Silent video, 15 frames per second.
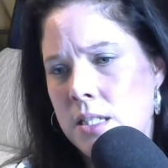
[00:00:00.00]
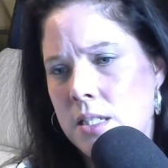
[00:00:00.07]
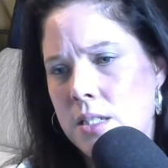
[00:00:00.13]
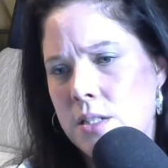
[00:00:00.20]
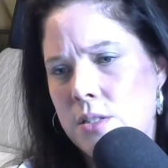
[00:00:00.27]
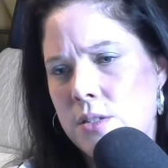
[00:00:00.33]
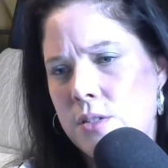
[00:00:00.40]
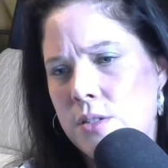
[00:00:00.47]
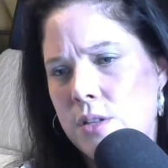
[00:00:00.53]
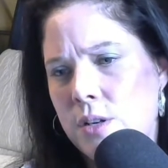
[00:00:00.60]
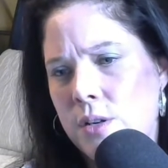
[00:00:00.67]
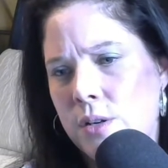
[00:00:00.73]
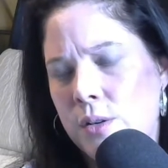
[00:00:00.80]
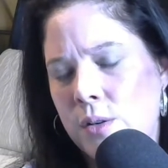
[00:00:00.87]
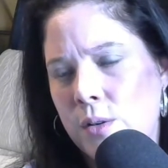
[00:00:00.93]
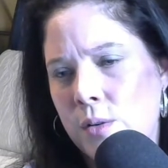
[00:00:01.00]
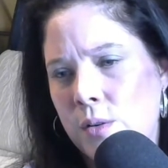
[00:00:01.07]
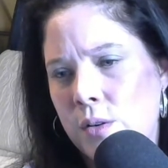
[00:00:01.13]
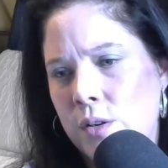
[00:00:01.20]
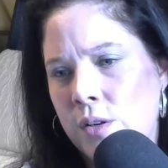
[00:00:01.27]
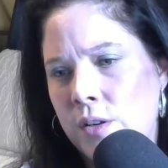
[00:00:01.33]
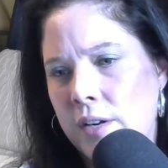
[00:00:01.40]
So,
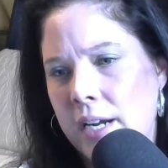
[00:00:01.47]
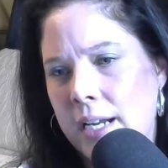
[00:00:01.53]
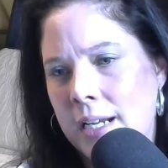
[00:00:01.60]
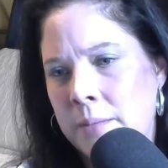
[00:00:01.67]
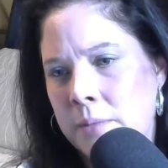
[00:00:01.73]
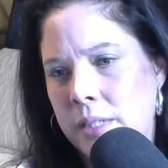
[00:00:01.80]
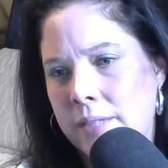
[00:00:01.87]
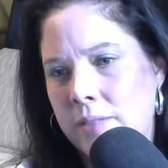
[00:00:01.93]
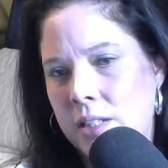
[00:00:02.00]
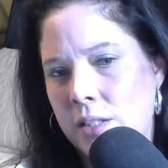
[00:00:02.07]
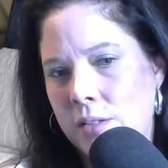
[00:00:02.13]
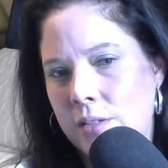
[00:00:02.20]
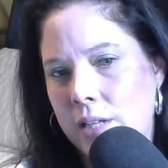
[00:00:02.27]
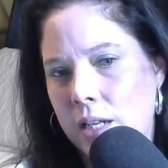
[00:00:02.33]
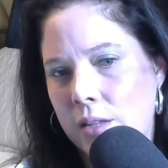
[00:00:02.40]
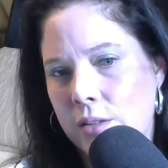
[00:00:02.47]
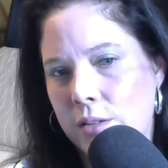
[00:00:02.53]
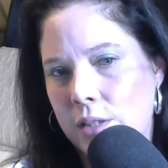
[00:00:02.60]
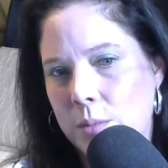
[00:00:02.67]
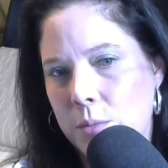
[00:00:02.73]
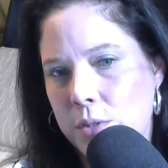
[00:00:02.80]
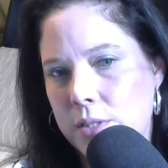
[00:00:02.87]
Greg, I'm giving you like
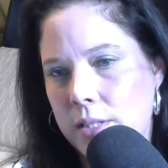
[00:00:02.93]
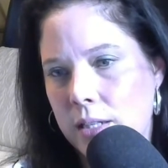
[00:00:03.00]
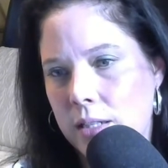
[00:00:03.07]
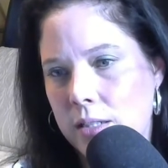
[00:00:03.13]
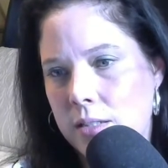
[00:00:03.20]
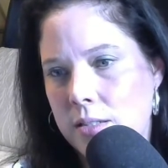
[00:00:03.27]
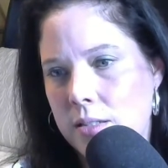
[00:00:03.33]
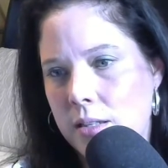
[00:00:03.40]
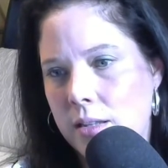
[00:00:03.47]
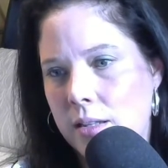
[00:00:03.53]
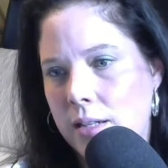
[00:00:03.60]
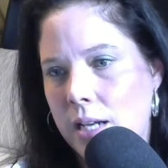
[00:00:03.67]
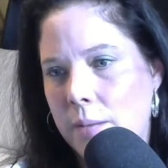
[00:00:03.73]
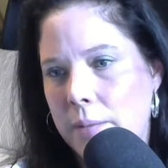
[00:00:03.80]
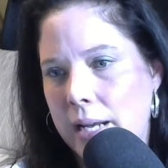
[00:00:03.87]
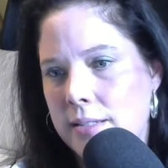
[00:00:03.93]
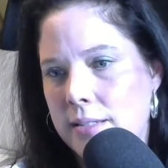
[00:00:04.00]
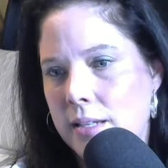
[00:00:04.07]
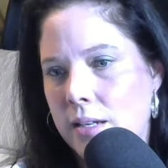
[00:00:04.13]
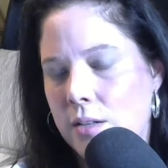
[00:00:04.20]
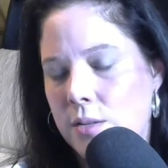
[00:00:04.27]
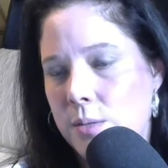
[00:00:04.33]
30 more seconds, and then I'm
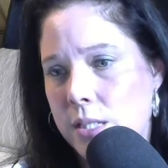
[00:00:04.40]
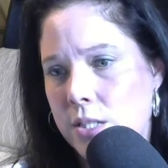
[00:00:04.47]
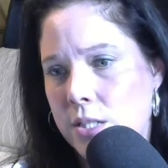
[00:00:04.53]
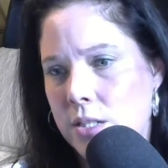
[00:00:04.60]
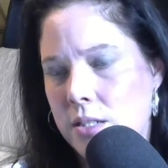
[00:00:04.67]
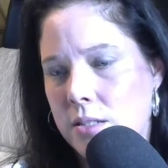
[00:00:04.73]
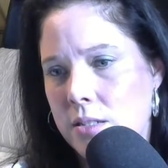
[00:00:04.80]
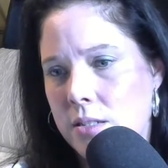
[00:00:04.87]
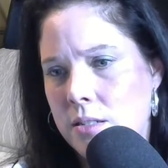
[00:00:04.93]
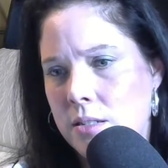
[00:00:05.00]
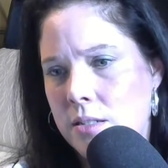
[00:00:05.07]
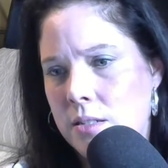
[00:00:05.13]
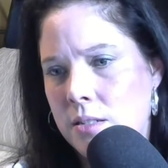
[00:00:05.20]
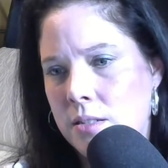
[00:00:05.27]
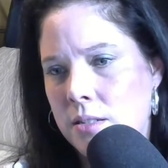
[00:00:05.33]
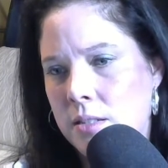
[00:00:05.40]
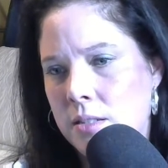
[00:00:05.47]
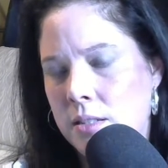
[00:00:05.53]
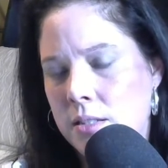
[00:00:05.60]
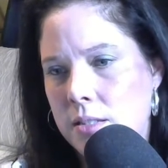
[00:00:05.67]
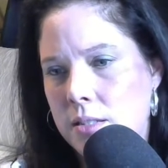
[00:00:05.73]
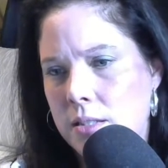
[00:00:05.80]
asking a question.
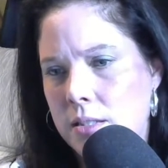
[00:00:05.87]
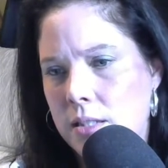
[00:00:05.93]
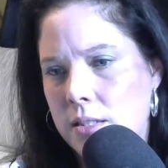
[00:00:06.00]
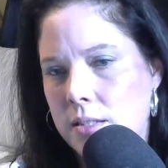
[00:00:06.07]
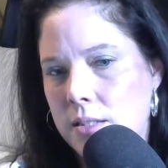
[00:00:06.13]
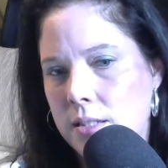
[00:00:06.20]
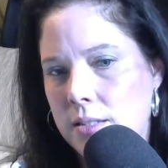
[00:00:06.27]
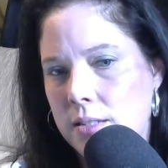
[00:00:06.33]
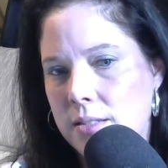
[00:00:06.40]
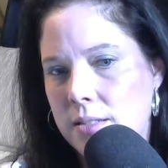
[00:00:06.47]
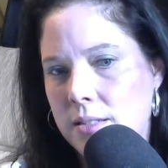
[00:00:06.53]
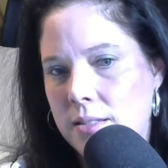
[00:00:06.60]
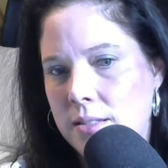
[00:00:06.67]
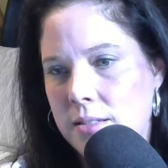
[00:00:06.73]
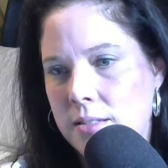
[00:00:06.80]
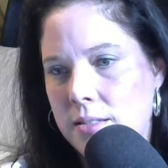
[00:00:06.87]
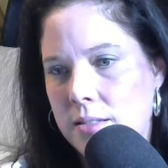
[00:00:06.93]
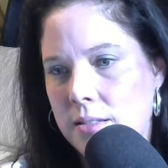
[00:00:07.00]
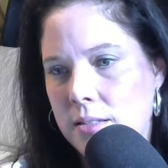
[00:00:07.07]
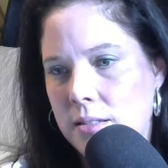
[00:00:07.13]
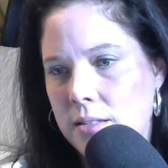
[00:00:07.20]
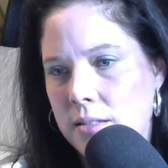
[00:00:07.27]
Dun, dun,
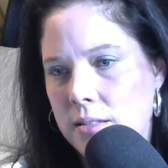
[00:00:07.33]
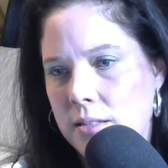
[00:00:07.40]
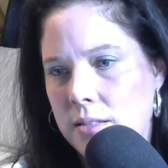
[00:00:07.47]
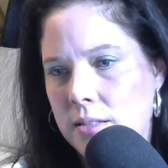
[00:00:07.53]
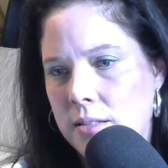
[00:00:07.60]
dun,